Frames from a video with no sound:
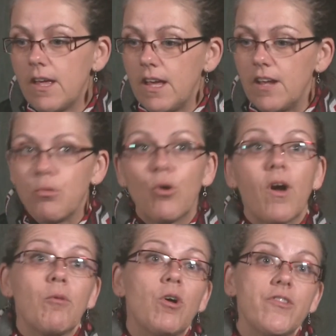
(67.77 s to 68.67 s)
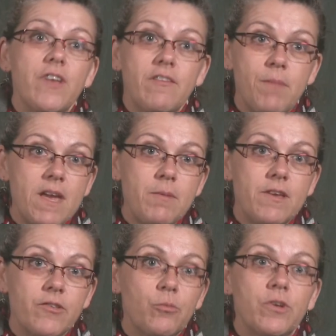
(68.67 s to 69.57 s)
in a program called Safe
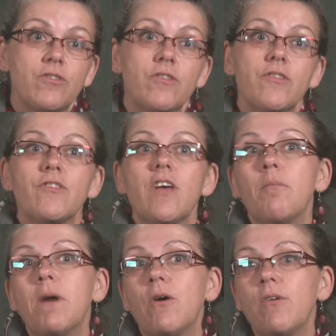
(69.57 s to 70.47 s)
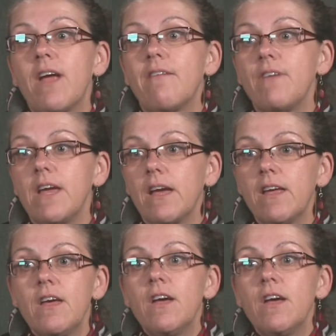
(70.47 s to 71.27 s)
Babies, which is about having